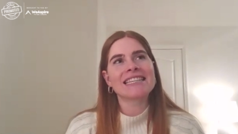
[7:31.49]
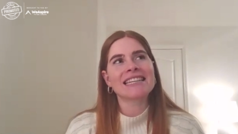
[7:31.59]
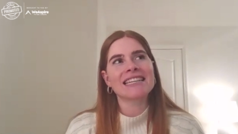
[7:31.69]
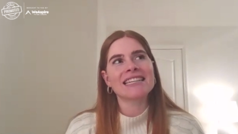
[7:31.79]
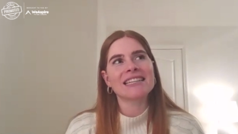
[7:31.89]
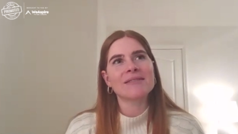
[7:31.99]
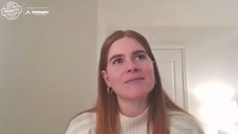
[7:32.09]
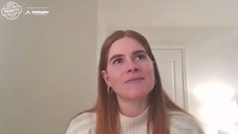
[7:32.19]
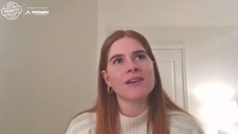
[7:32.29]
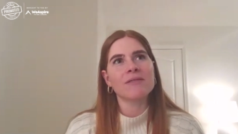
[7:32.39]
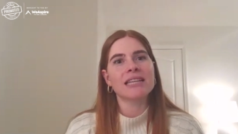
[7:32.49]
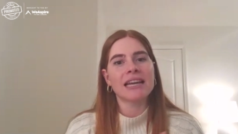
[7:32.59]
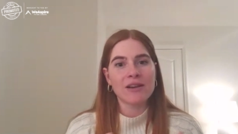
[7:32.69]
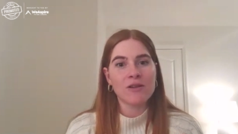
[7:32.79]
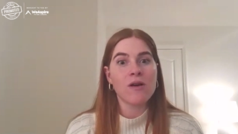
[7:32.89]
um, I was getting
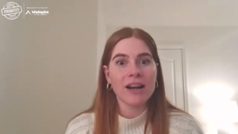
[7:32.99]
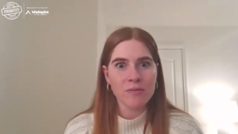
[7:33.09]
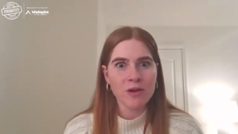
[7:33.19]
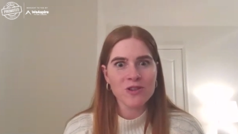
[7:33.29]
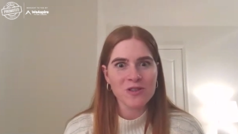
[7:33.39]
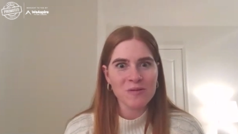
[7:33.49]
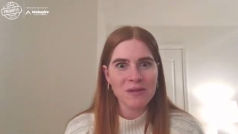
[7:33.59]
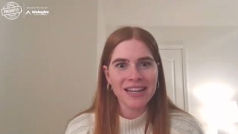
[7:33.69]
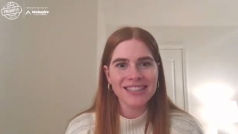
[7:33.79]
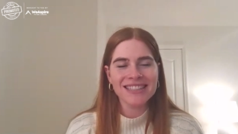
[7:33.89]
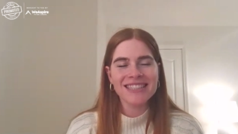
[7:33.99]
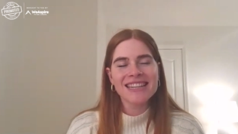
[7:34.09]
quite emotional about it.